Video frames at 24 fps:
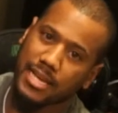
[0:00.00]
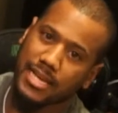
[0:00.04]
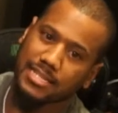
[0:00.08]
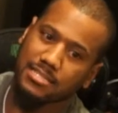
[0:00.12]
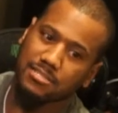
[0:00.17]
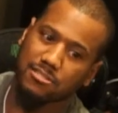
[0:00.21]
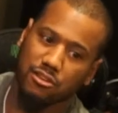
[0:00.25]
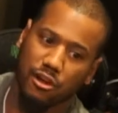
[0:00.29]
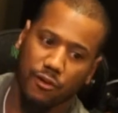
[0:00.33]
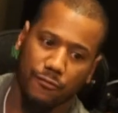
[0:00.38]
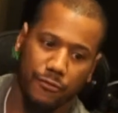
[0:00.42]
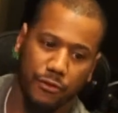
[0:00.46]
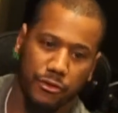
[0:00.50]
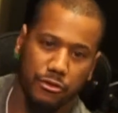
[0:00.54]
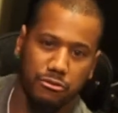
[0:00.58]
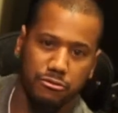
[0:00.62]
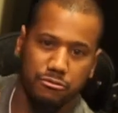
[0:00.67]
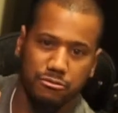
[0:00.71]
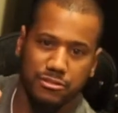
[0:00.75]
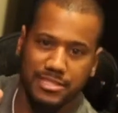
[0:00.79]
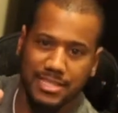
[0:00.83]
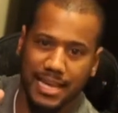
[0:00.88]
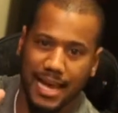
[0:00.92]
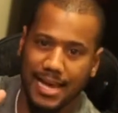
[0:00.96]
in, so if you
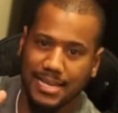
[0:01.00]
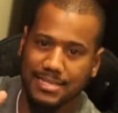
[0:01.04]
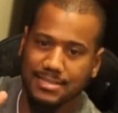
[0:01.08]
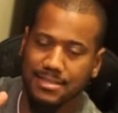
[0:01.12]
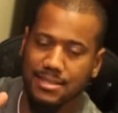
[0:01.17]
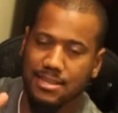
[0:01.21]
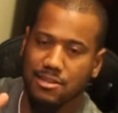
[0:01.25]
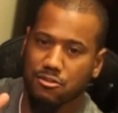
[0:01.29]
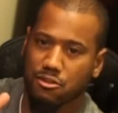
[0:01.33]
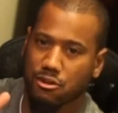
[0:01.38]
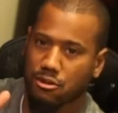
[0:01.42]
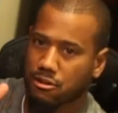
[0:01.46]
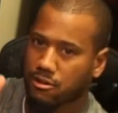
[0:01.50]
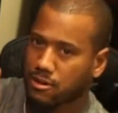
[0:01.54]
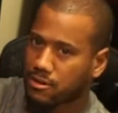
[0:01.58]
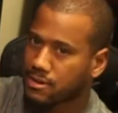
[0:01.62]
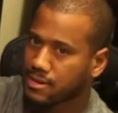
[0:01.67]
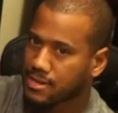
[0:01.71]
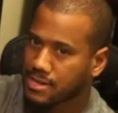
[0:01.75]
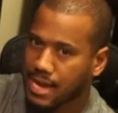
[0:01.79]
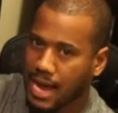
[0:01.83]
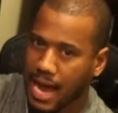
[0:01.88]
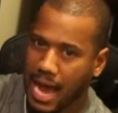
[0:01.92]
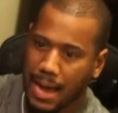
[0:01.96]
use Toslink or
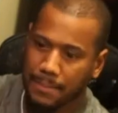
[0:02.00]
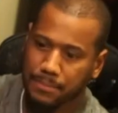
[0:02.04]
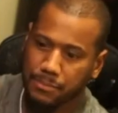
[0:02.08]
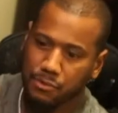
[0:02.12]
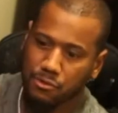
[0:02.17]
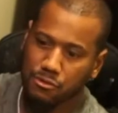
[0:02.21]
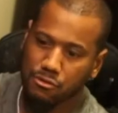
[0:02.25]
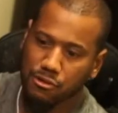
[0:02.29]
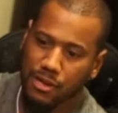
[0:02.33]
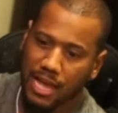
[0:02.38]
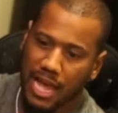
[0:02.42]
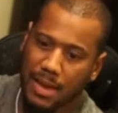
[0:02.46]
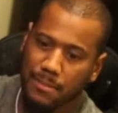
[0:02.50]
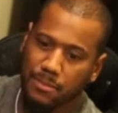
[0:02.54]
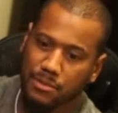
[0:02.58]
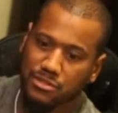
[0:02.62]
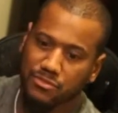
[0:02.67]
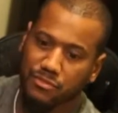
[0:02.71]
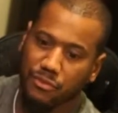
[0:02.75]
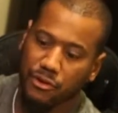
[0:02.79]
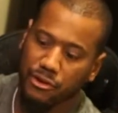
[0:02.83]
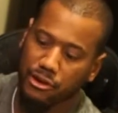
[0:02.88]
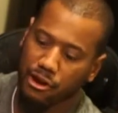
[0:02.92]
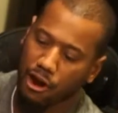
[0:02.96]
optical
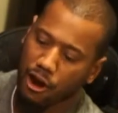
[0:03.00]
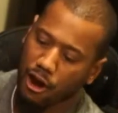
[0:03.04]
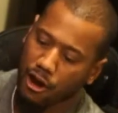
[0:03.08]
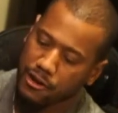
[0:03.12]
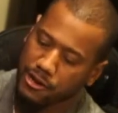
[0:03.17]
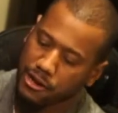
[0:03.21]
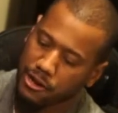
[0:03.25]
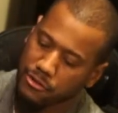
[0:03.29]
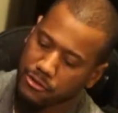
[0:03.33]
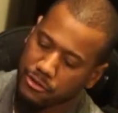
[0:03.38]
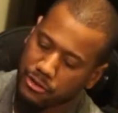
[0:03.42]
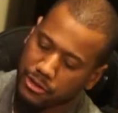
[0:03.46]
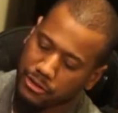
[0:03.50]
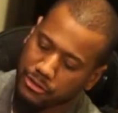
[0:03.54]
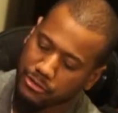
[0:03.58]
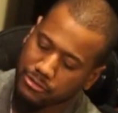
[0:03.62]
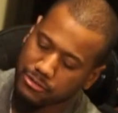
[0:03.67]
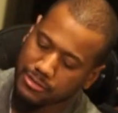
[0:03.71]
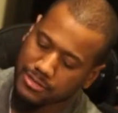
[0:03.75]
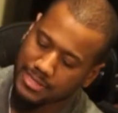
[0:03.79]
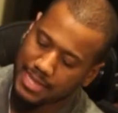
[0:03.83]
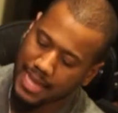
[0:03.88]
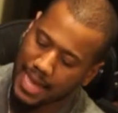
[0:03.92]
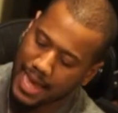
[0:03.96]
cables for your audio, you can
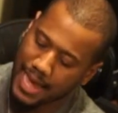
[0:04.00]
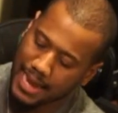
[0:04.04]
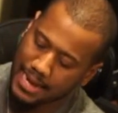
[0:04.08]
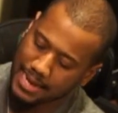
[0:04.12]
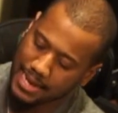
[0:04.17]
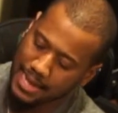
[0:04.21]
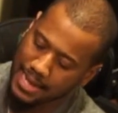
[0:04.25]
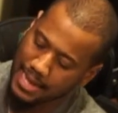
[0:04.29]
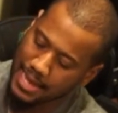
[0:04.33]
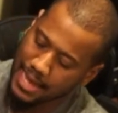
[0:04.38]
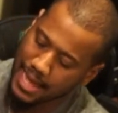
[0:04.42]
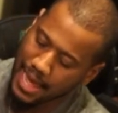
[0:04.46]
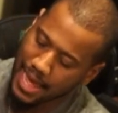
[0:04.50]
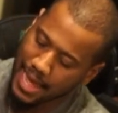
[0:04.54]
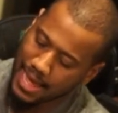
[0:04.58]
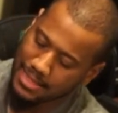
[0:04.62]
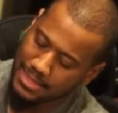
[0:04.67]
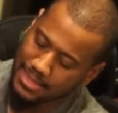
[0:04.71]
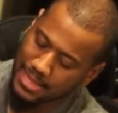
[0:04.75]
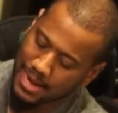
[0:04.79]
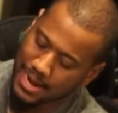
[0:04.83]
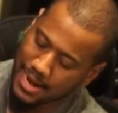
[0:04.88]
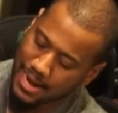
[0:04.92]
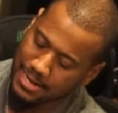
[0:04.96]
use that.
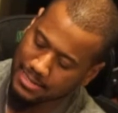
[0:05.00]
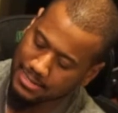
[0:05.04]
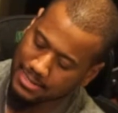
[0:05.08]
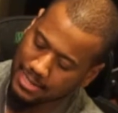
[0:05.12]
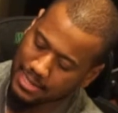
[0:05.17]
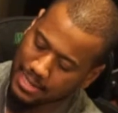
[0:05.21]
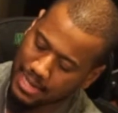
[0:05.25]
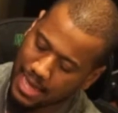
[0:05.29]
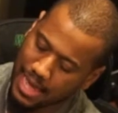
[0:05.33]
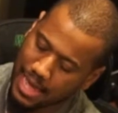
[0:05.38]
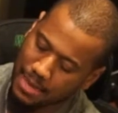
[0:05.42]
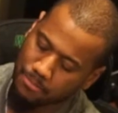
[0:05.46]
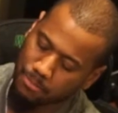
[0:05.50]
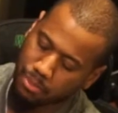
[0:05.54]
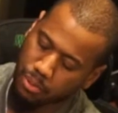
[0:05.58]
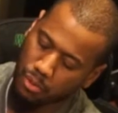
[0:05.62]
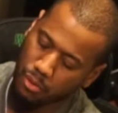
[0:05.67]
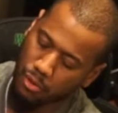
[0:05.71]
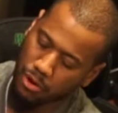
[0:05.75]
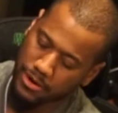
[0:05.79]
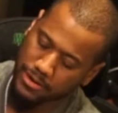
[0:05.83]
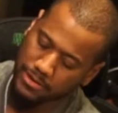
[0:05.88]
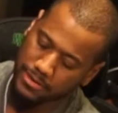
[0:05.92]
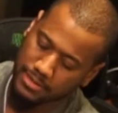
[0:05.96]
And there's a LAN
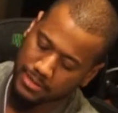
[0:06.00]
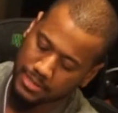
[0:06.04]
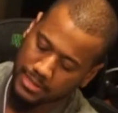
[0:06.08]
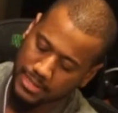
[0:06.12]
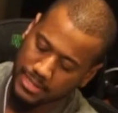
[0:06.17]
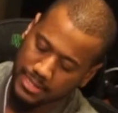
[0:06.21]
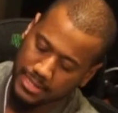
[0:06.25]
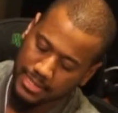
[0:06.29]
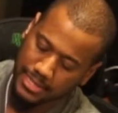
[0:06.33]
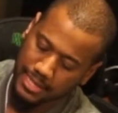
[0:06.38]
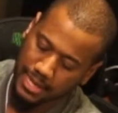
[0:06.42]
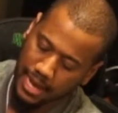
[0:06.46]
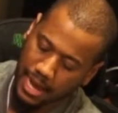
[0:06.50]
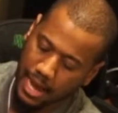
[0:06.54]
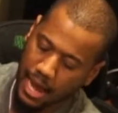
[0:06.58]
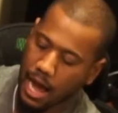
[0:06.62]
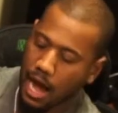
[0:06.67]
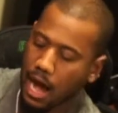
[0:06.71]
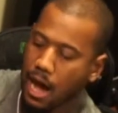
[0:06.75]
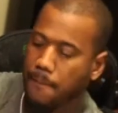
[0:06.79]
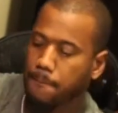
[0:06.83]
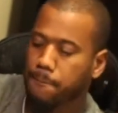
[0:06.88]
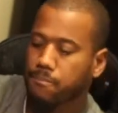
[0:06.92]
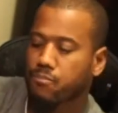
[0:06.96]
port.
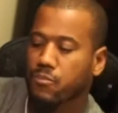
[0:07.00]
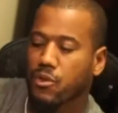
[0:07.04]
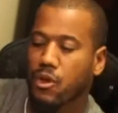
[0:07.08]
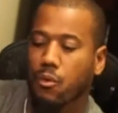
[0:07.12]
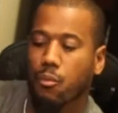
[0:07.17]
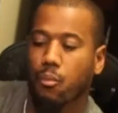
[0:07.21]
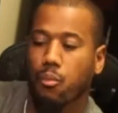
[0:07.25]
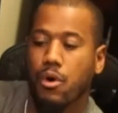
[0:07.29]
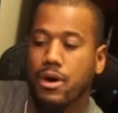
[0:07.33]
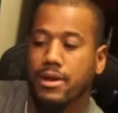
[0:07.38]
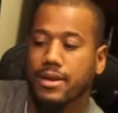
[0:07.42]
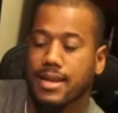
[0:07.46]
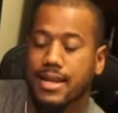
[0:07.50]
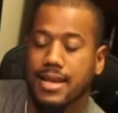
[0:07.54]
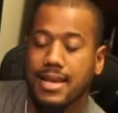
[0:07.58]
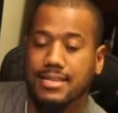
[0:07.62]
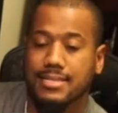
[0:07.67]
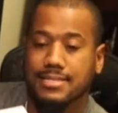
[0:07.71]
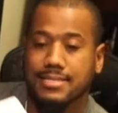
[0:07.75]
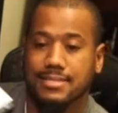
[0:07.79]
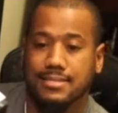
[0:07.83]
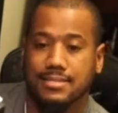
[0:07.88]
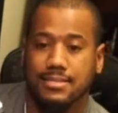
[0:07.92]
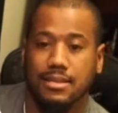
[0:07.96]
What
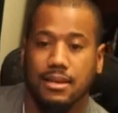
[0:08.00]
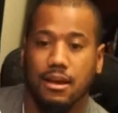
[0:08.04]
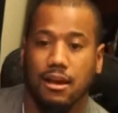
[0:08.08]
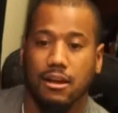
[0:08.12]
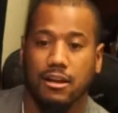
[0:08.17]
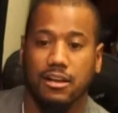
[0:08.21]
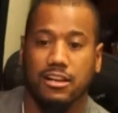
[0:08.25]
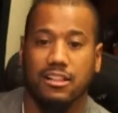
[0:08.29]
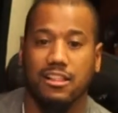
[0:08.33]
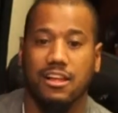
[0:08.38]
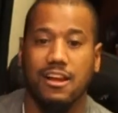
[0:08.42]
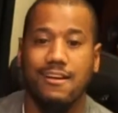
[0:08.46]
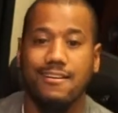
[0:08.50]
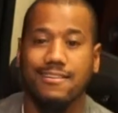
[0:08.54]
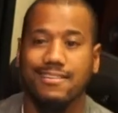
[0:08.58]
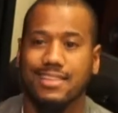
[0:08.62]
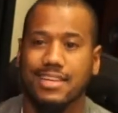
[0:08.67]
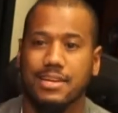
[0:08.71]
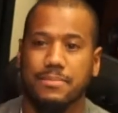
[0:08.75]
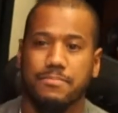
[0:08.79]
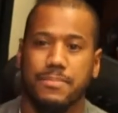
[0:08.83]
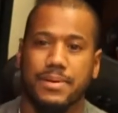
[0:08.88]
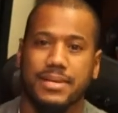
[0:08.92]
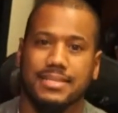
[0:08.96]
is
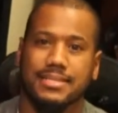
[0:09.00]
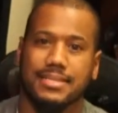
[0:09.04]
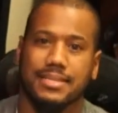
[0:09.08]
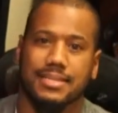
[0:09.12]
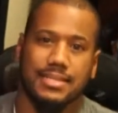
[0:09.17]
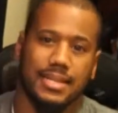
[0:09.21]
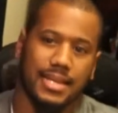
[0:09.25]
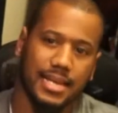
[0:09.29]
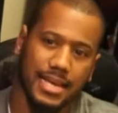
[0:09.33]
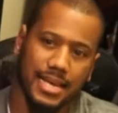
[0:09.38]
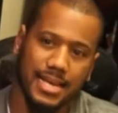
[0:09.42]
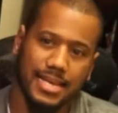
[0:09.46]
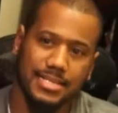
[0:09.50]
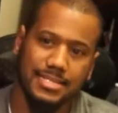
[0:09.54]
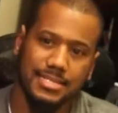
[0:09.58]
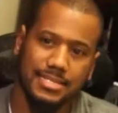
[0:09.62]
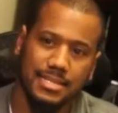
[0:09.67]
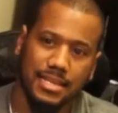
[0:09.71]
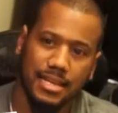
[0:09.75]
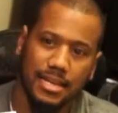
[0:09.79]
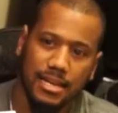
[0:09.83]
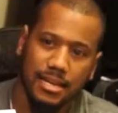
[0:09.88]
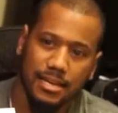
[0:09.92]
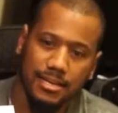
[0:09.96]
glaringly missing
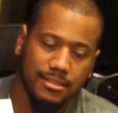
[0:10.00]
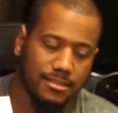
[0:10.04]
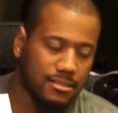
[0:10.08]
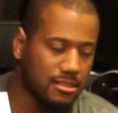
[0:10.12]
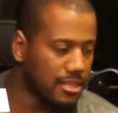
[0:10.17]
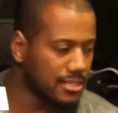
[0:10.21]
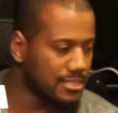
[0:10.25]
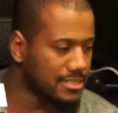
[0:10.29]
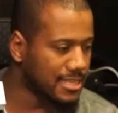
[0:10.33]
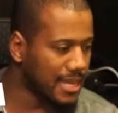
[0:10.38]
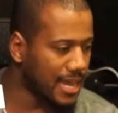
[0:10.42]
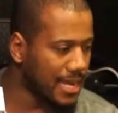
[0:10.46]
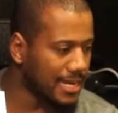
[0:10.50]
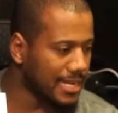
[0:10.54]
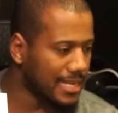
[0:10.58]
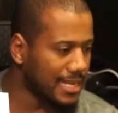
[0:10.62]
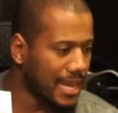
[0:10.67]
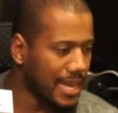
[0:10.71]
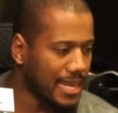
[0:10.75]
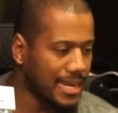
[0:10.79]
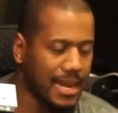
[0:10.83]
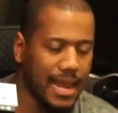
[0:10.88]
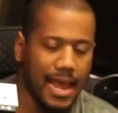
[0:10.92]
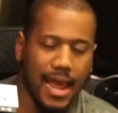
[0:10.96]
is the
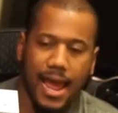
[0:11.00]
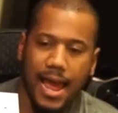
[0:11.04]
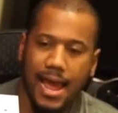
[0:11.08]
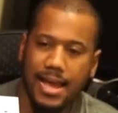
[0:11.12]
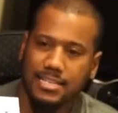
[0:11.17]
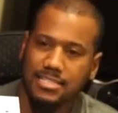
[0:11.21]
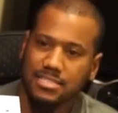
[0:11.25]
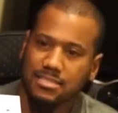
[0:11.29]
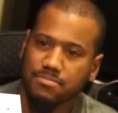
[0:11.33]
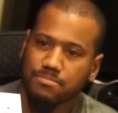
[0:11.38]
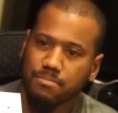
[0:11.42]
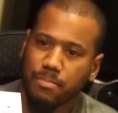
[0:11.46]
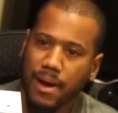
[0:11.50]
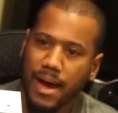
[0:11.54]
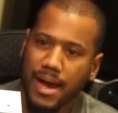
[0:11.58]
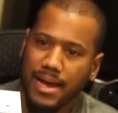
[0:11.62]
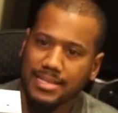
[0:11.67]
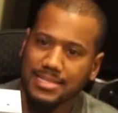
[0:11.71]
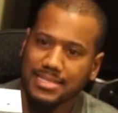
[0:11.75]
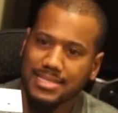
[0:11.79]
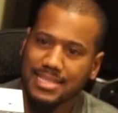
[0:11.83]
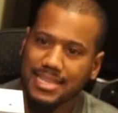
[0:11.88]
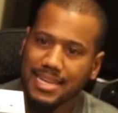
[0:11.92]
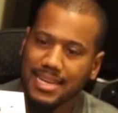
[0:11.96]
dedicated
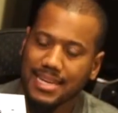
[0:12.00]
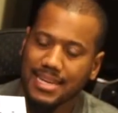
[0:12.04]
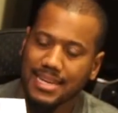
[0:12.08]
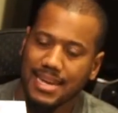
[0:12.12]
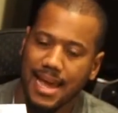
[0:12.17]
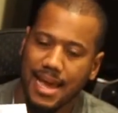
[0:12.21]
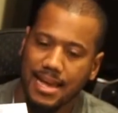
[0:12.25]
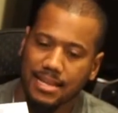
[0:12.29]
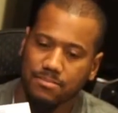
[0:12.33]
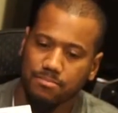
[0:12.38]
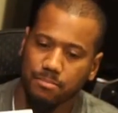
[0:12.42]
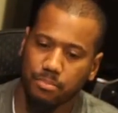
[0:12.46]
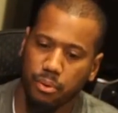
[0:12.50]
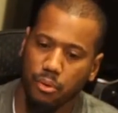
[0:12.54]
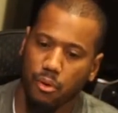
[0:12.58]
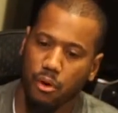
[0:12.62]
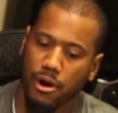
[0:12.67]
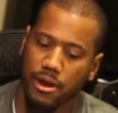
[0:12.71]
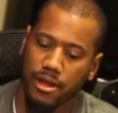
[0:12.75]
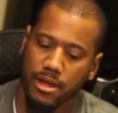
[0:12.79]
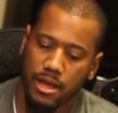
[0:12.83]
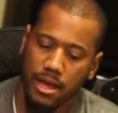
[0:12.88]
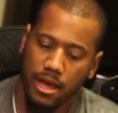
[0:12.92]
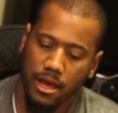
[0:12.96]
Xbox Connect
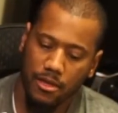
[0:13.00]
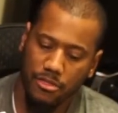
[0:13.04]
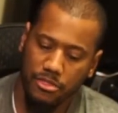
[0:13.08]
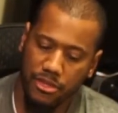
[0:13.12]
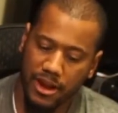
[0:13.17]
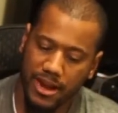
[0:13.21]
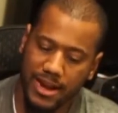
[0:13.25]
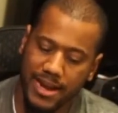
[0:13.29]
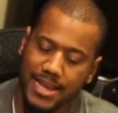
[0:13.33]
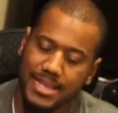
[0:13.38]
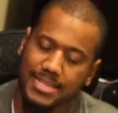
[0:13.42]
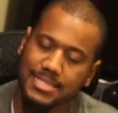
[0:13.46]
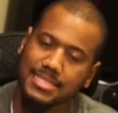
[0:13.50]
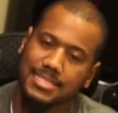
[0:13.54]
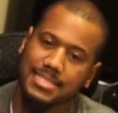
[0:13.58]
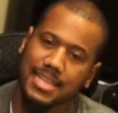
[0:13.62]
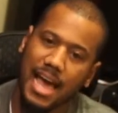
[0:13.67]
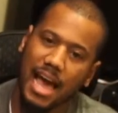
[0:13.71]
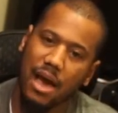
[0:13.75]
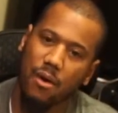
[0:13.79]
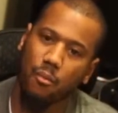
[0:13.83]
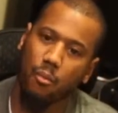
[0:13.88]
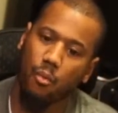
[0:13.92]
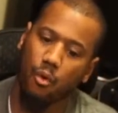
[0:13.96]
port. There is
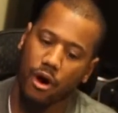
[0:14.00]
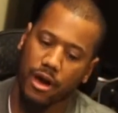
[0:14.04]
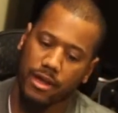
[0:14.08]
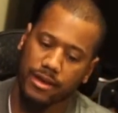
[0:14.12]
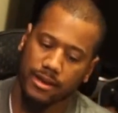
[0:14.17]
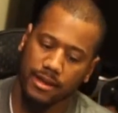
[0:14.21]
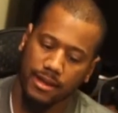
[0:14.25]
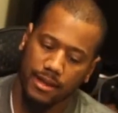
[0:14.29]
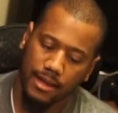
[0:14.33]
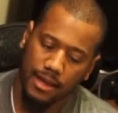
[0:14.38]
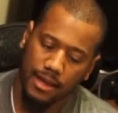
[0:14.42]
not one.